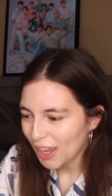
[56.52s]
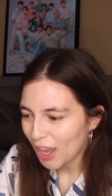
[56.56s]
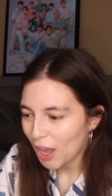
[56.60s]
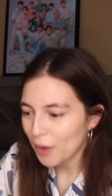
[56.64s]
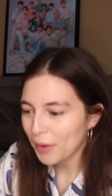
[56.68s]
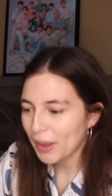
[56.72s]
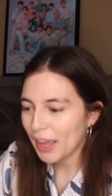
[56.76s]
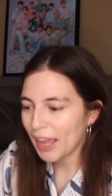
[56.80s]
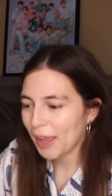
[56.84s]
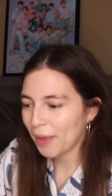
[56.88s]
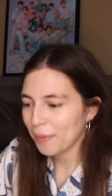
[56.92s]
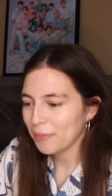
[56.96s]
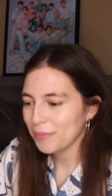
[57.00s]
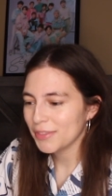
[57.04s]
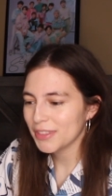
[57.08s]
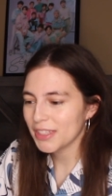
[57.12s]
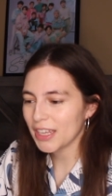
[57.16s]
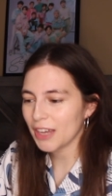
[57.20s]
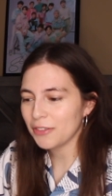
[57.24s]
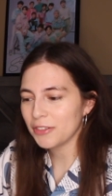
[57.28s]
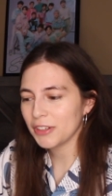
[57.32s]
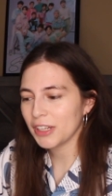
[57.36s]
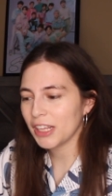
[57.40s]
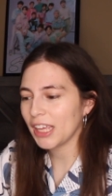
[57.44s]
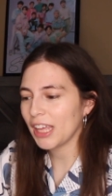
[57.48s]
Okay,
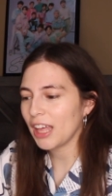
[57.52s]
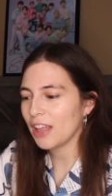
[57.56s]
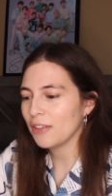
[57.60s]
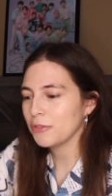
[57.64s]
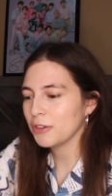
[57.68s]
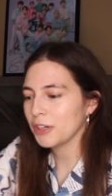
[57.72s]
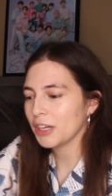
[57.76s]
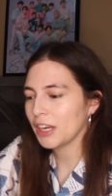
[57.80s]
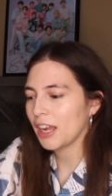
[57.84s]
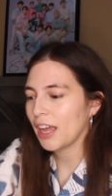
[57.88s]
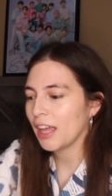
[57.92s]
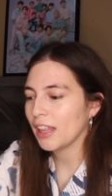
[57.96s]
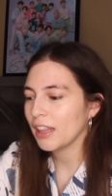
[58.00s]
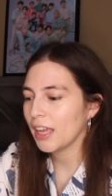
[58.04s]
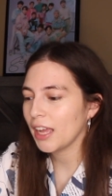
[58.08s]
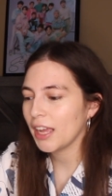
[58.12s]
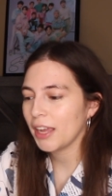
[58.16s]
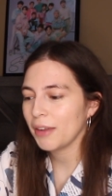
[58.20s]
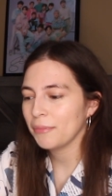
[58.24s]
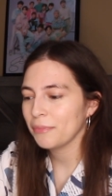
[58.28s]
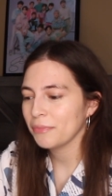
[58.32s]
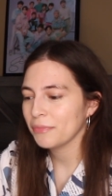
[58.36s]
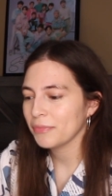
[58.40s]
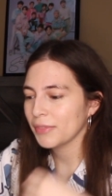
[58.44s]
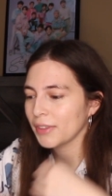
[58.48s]
definitely in California, L
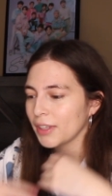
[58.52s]
A.